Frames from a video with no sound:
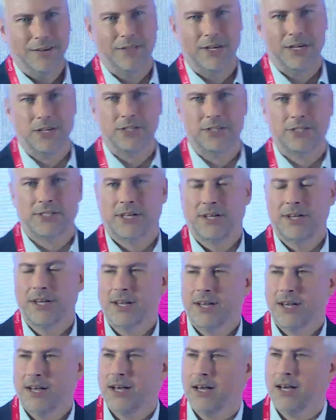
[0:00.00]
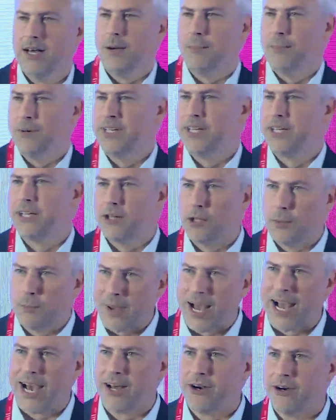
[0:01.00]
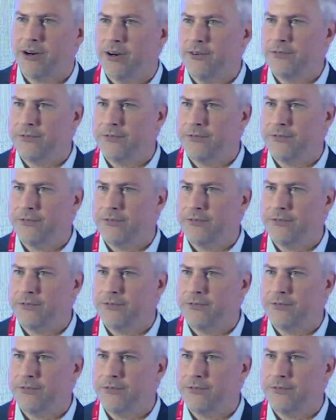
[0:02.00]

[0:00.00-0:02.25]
there's a particular pattern of